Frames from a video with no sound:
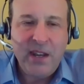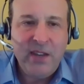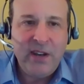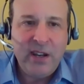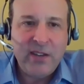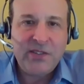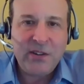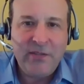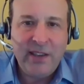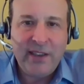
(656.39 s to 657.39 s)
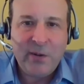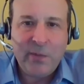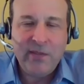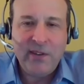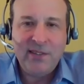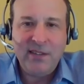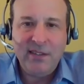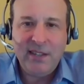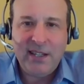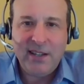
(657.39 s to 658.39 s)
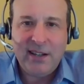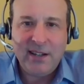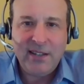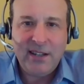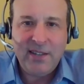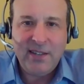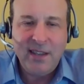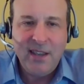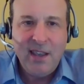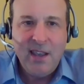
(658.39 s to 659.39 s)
And even in a survey that we recently conducted, it's